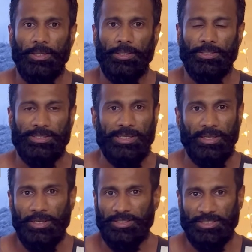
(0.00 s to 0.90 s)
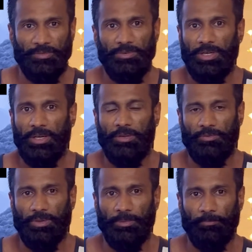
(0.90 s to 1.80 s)
single stiff deadlift,
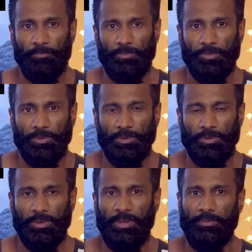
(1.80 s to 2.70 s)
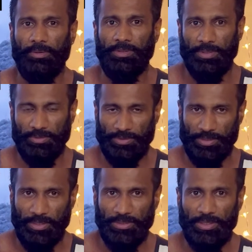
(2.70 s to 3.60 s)
like this
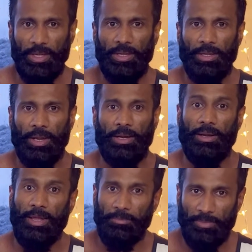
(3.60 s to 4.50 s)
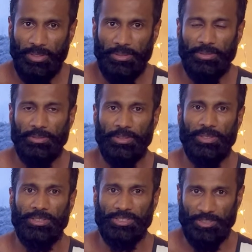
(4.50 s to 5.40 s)
exercise, and landmine
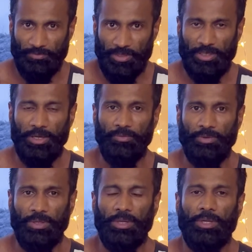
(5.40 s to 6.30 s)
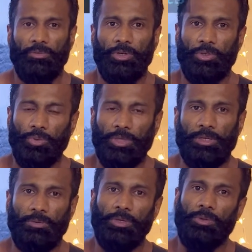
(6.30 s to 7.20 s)
stiff deadlift. When you do
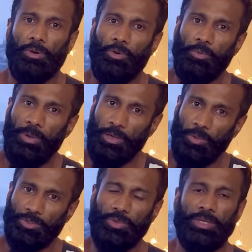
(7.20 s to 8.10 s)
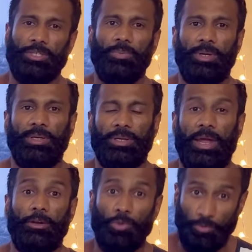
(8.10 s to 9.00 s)
that one, your lower back also activate.
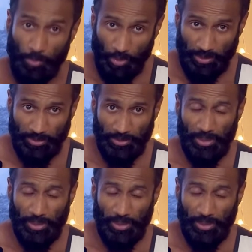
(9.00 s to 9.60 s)
And good morning,